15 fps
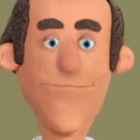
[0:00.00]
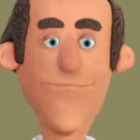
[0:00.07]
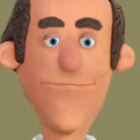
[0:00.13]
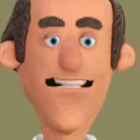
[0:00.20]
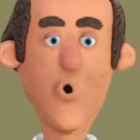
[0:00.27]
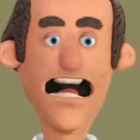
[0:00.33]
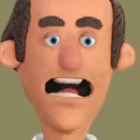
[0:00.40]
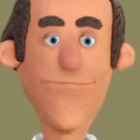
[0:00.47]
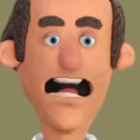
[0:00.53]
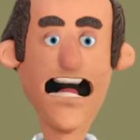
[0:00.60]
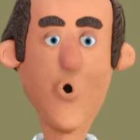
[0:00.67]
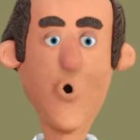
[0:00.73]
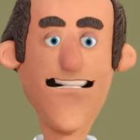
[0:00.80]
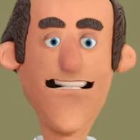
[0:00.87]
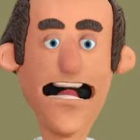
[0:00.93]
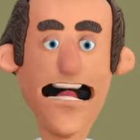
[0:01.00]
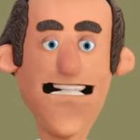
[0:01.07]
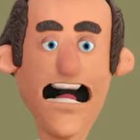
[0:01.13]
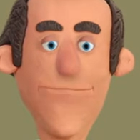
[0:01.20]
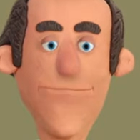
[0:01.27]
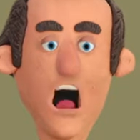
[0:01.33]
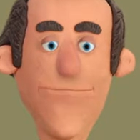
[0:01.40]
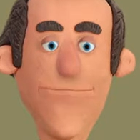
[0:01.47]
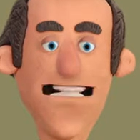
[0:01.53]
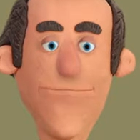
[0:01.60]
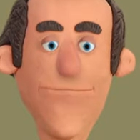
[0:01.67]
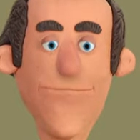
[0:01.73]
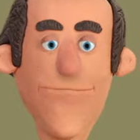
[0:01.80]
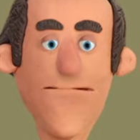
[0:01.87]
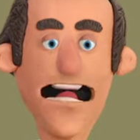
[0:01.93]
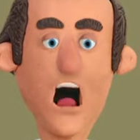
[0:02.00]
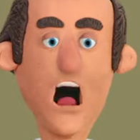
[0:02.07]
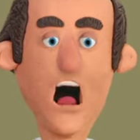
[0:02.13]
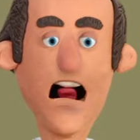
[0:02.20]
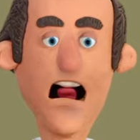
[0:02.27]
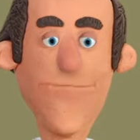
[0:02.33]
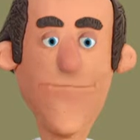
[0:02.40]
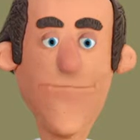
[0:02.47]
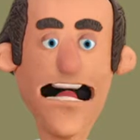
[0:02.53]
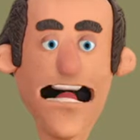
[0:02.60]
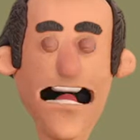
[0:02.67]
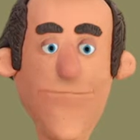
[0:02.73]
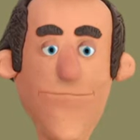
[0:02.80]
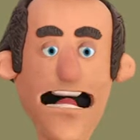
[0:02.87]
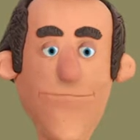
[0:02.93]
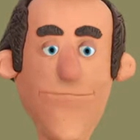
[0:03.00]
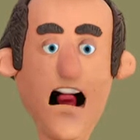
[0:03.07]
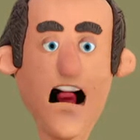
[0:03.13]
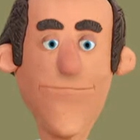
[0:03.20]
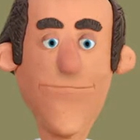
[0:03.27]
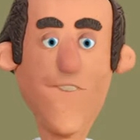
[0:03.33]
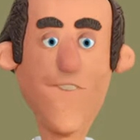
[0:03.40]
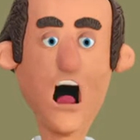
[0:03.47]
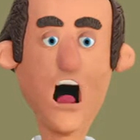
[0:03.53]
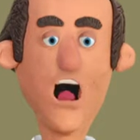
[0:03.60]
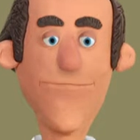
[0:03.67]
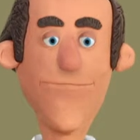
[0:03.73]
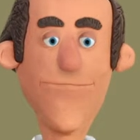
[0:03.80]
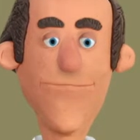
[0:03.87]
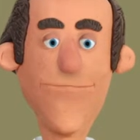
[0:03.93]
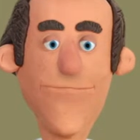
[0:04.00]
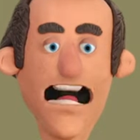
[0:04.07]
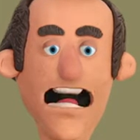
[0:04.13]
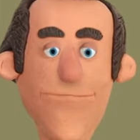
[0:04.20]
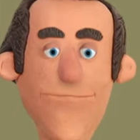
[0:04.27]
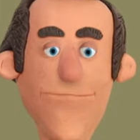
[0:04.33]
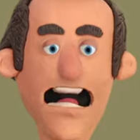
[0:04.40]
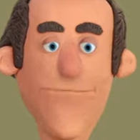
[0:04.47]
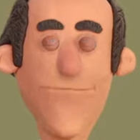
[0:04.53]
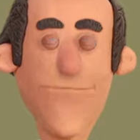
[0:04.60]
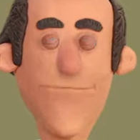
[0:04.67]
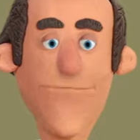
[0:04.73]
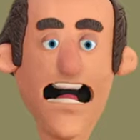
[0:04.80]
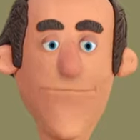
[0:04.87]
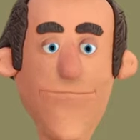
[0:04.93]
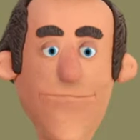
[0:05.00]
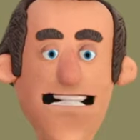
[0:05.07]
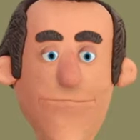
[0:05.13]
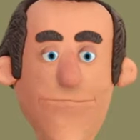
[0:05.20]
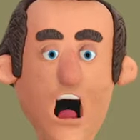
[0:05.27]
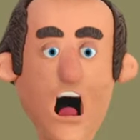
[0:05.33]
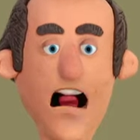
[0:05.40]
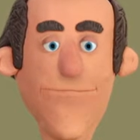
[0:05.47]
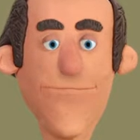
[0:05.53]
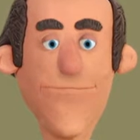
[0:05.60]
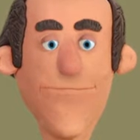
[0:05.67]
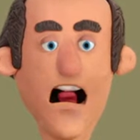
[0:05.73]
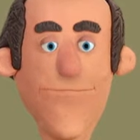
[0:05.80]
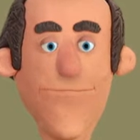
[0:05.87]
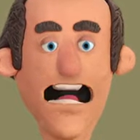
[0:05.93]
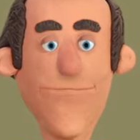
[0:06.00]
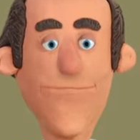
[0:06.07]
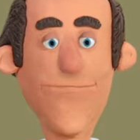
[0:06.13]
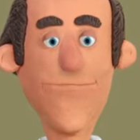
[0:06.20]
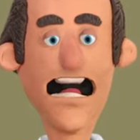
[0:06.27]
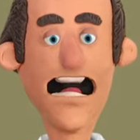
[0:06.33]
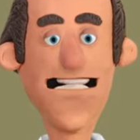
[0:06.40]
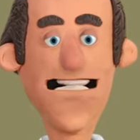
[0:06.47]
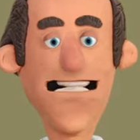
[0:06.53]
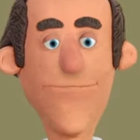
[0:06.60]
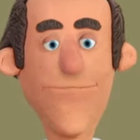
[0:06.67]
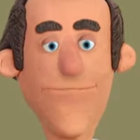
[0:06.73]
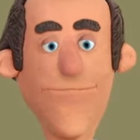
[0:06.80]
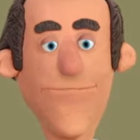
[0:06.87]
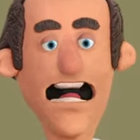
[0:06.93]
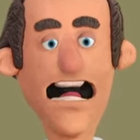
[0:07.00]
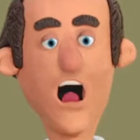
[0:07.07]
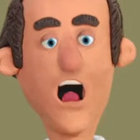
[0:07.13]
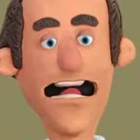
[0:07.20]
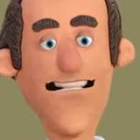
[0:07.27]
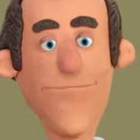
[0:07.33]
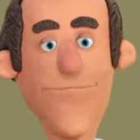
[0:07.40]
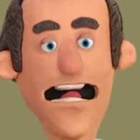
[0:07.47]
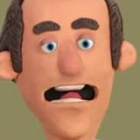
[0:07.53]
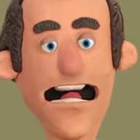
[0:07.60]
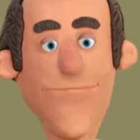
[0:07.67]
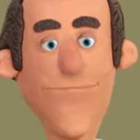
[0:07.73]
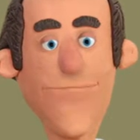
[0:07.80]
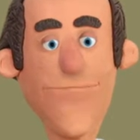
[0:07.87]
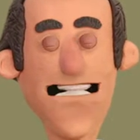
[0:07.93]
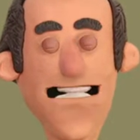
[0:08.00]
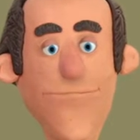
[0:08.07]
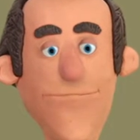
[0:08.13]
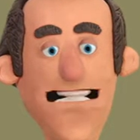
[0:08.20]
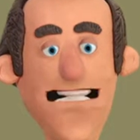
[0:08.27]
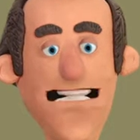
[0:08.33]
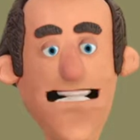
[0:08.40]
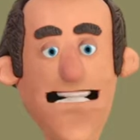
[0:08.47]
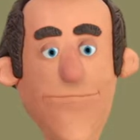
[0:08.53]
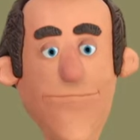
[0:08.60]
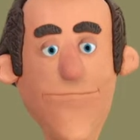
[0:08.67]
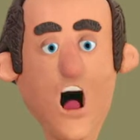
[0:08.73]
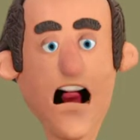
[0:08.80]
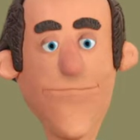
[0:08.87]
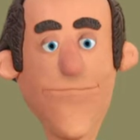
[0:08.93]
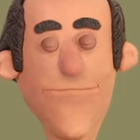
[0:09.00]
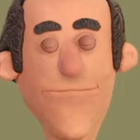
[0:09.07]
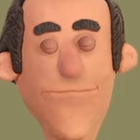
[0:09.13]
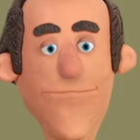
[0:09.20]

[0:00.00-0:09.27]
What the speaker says: But you have to understand that every time we have a pain input from there, it affects 50,000 to 100,000 other synapses in this column.